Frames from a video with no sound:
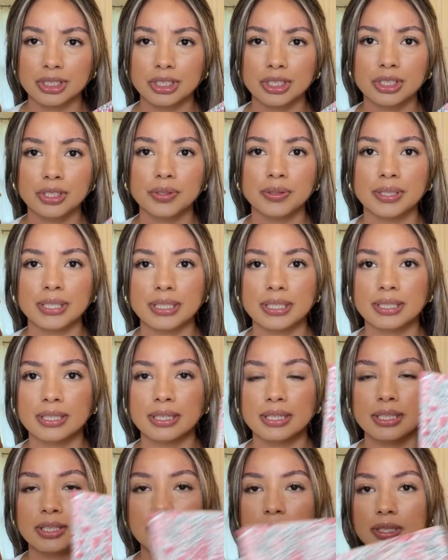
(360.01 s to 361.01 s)
You can
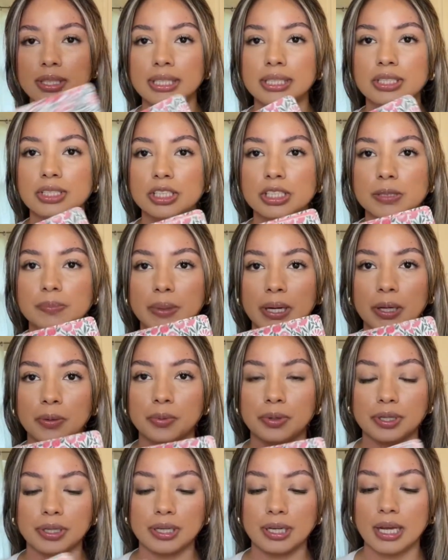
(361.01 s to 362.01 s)
literally just buy
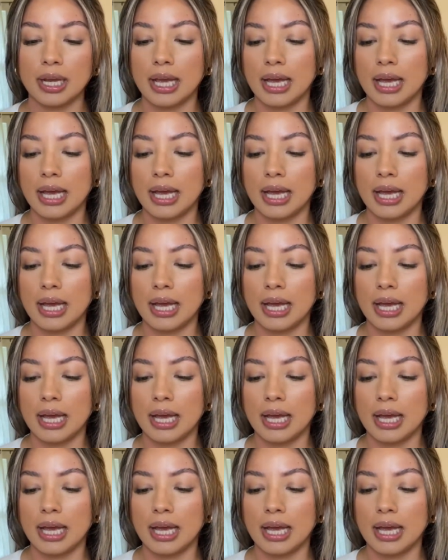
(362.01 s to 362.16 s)
one